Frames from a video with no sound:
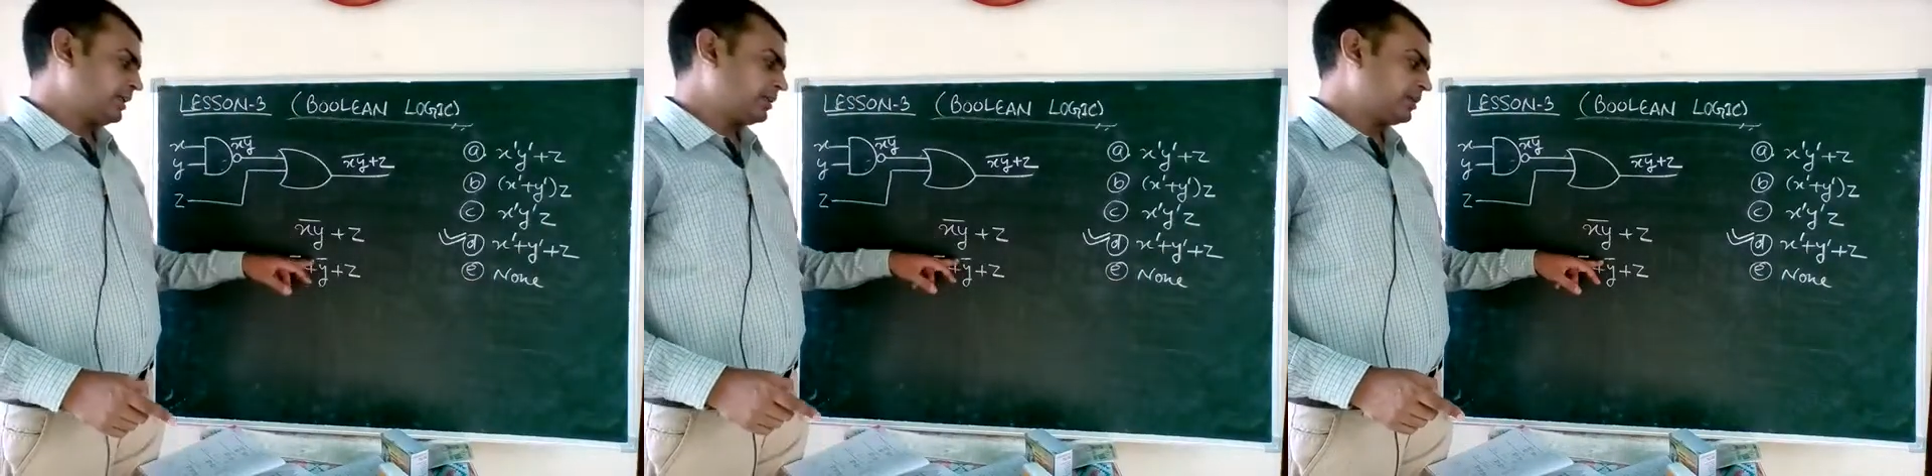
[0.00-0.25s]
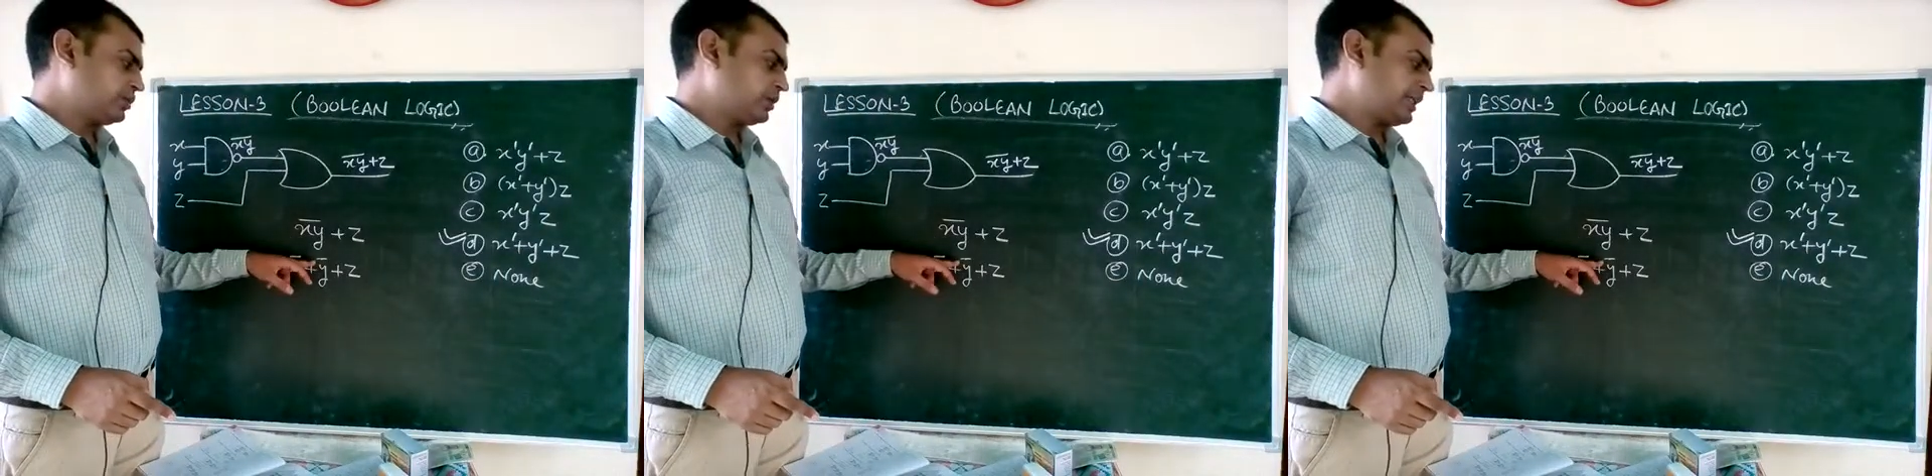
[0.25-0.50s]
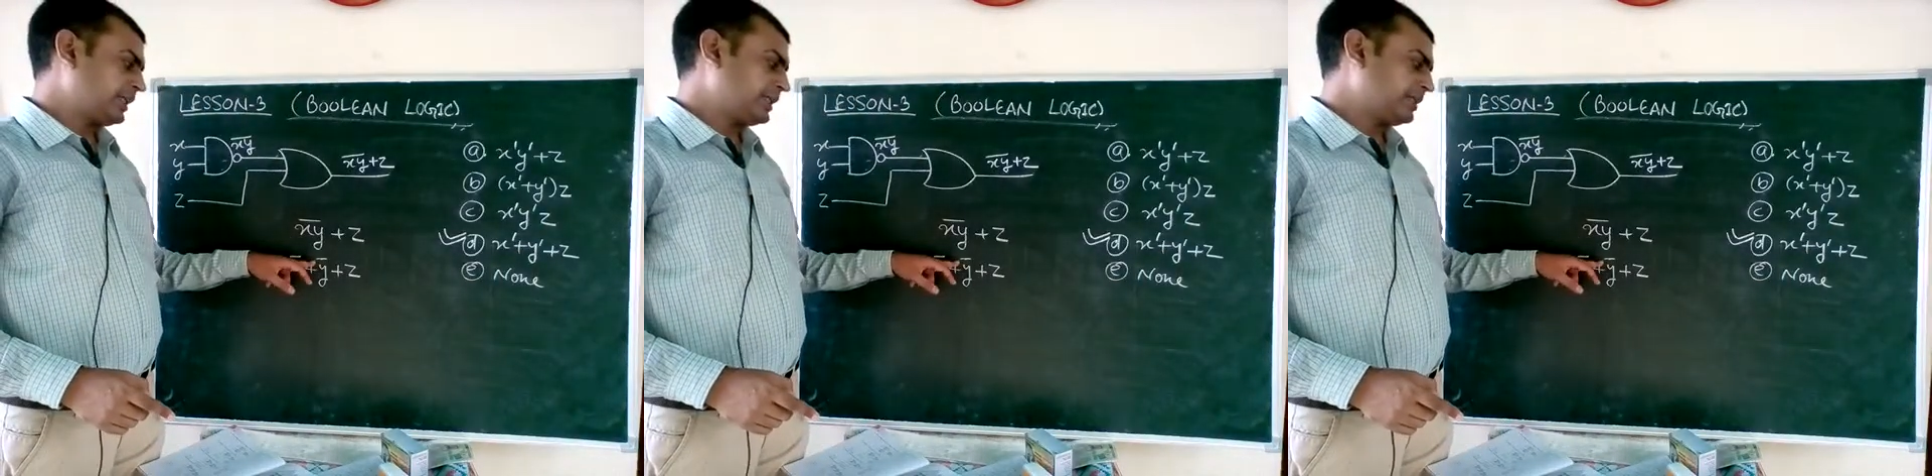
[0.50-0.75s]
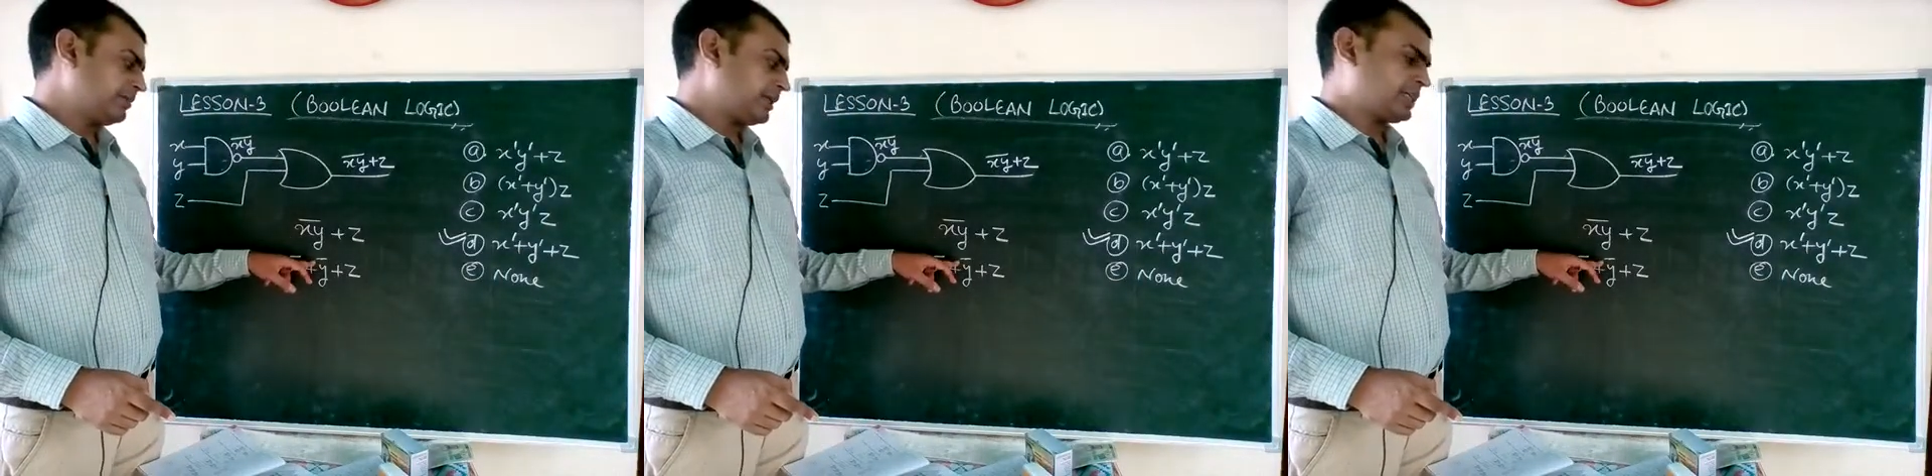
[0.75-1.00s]
You are
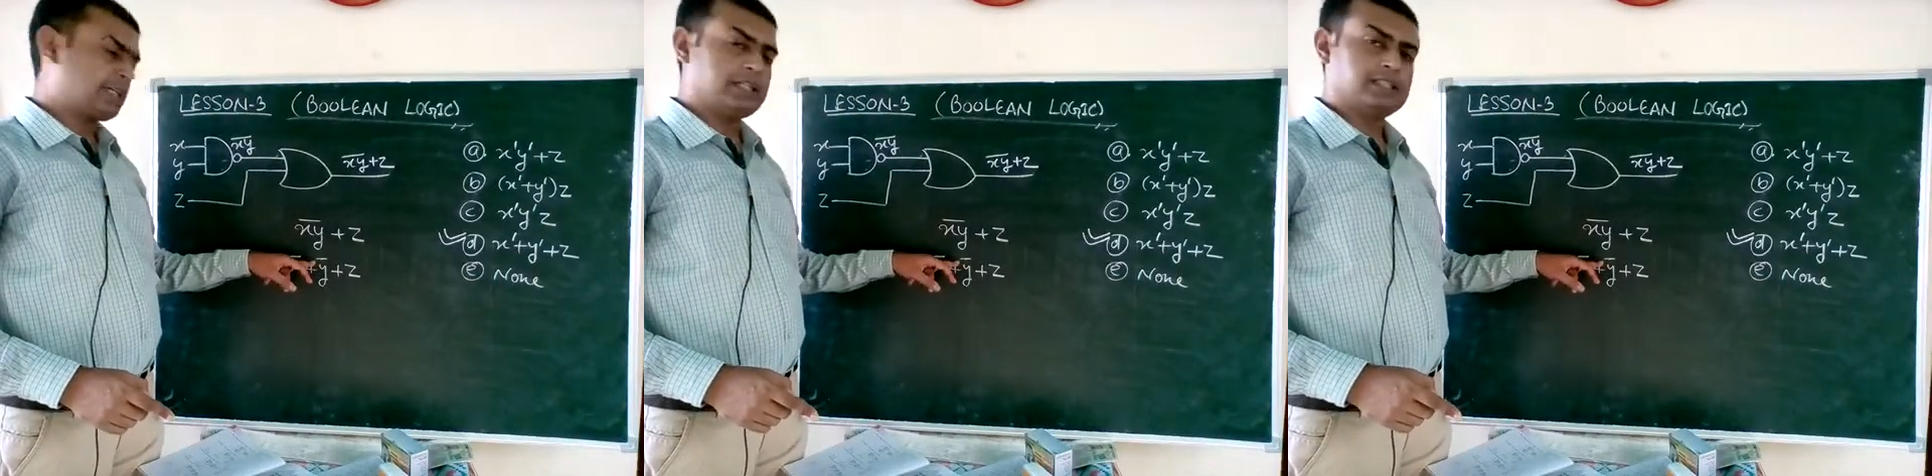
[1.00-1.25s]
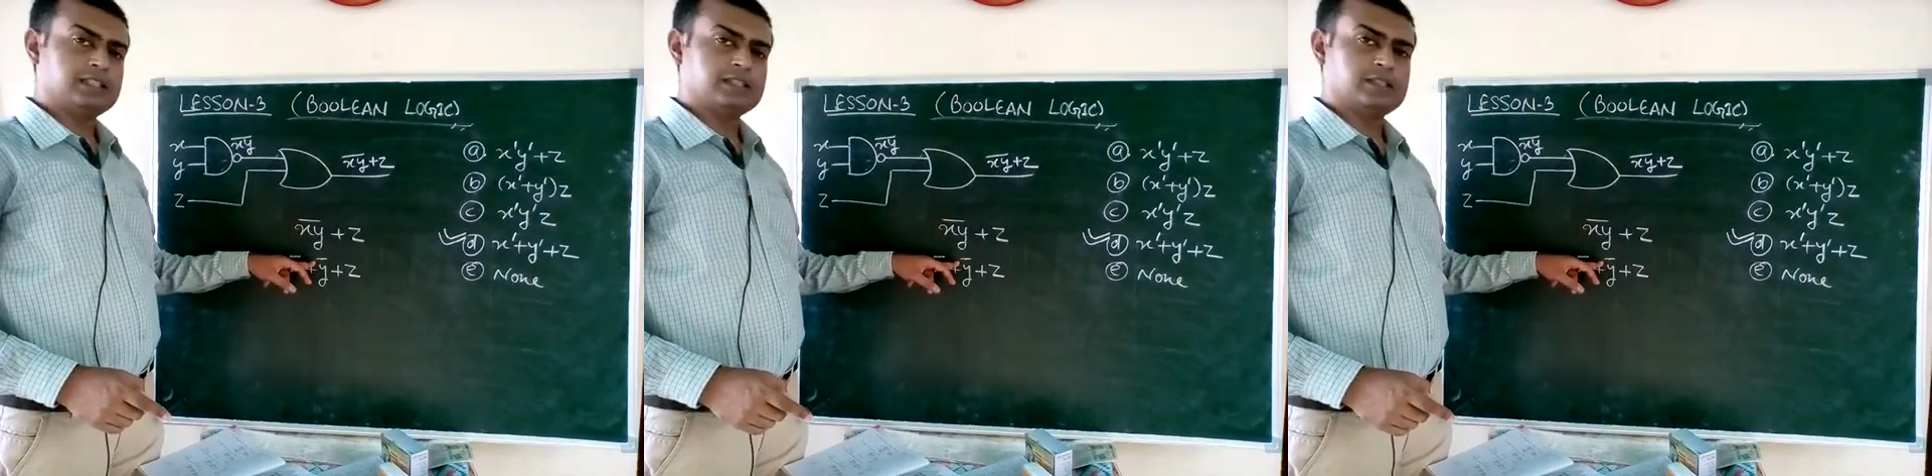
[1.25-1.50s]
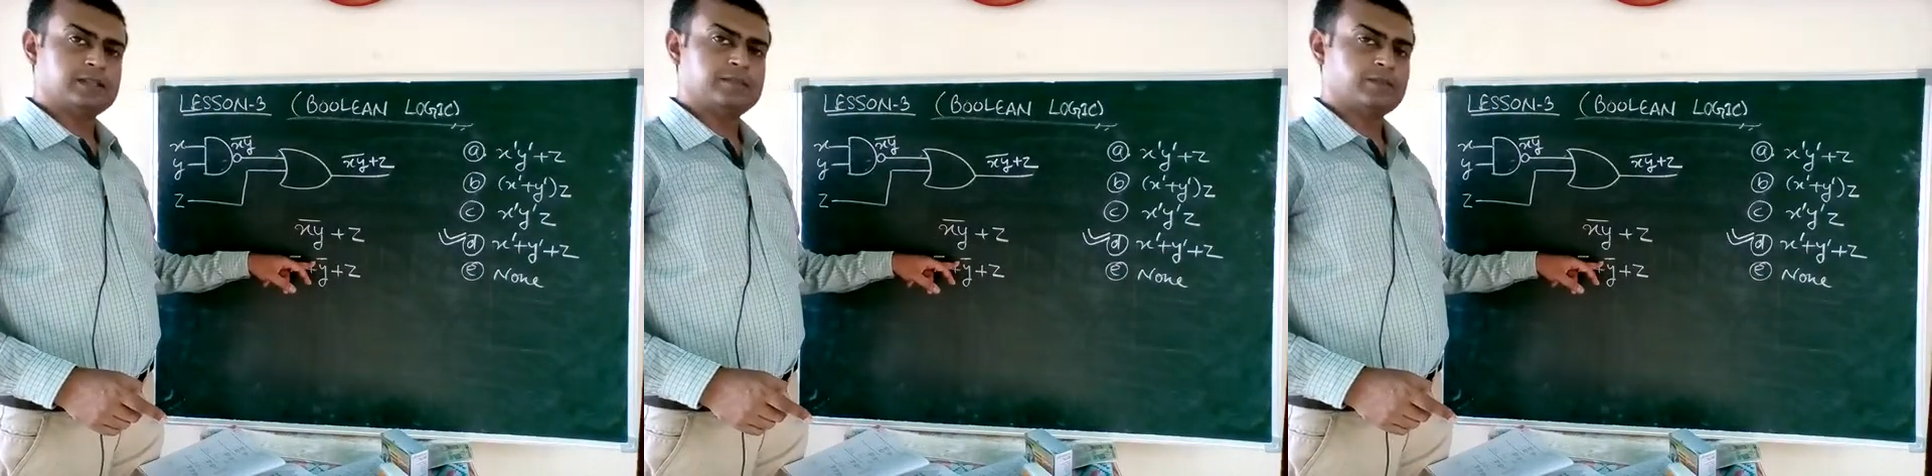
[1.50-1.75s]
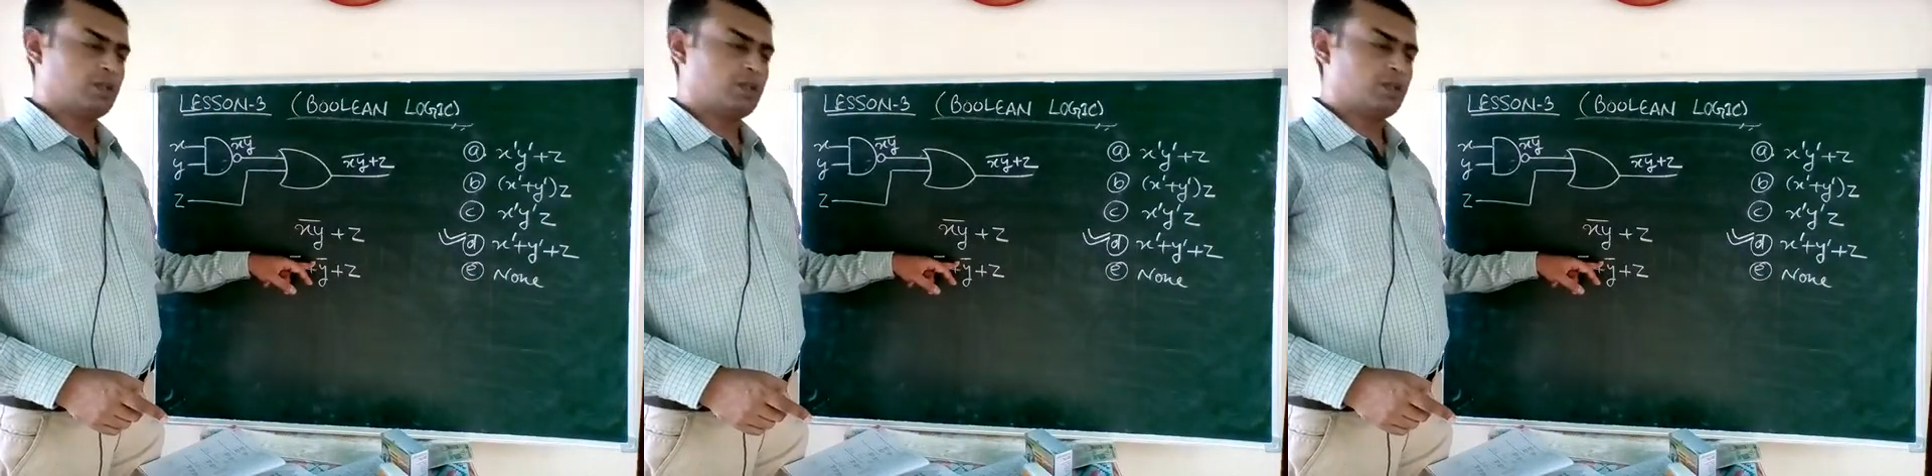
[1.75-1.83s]
writing bar like this,